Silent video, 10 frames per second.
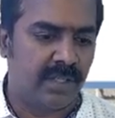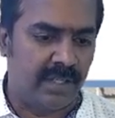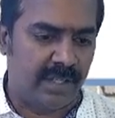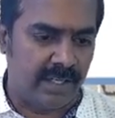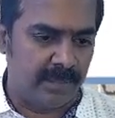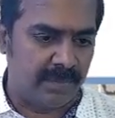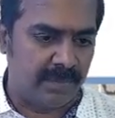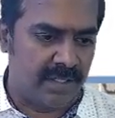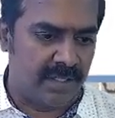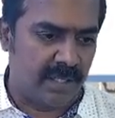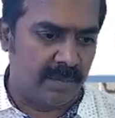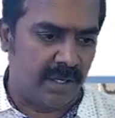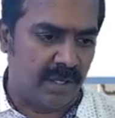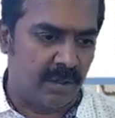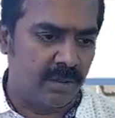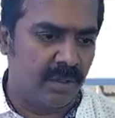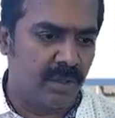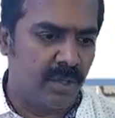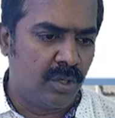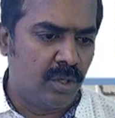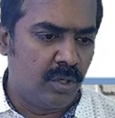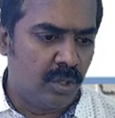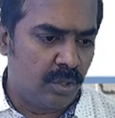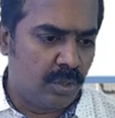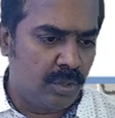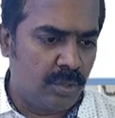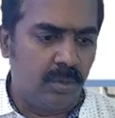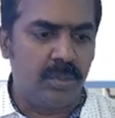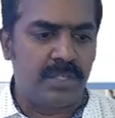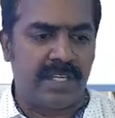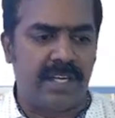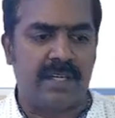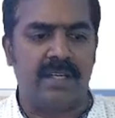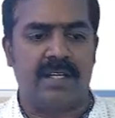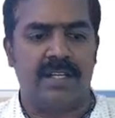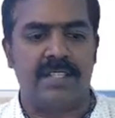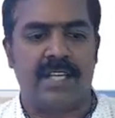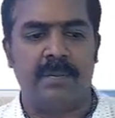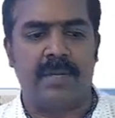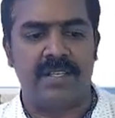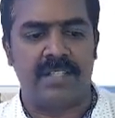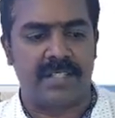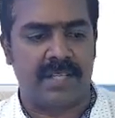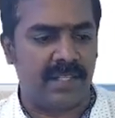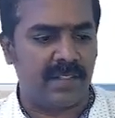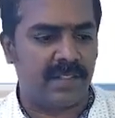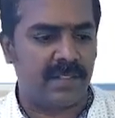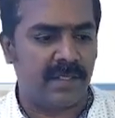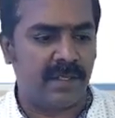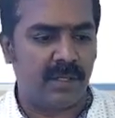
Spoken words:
Take it up. Consignment account. To goods sent on consignment 6 lakhs.